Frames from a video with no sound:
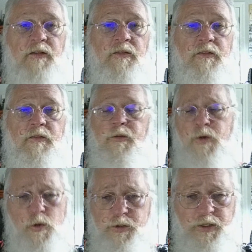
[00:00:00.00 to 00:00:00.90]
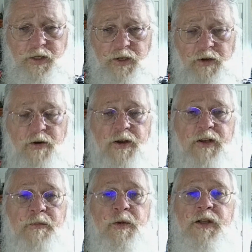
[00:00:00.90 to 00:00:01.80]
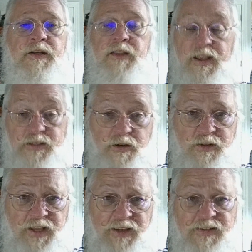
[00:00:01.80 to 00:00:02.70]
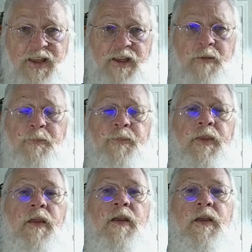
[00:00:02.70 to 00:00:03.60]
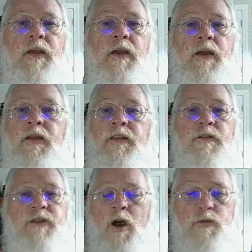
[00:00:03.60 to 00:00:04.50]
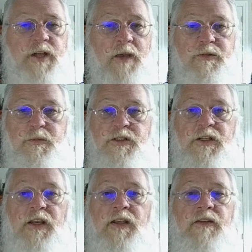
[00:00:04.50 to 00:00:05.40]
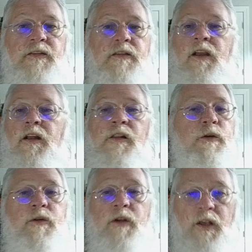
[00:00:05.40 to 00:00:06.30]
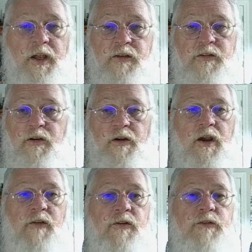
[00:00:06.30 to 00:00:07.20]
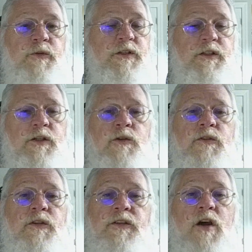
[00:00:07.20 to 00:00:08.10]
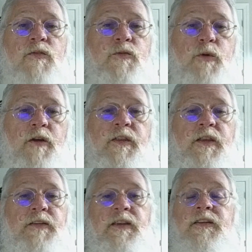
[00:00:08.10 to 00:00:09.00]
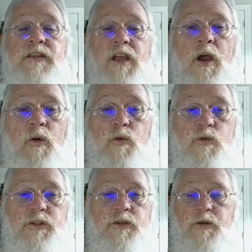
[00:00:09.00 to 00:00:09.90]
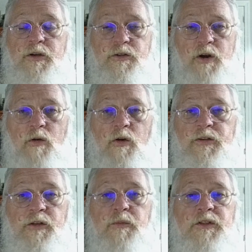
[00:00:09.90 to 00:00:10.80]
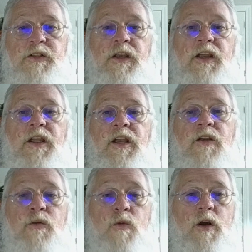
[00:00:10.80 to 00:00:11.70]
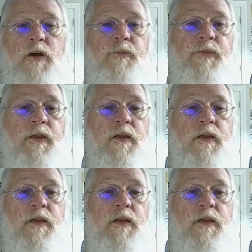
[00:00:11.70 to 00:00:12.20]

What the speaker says: it? Well, of course you can learn it, but that's going to take time. There's all types of machines, including laser engravers, which use a software that sends codes to a controller so the machine can do work.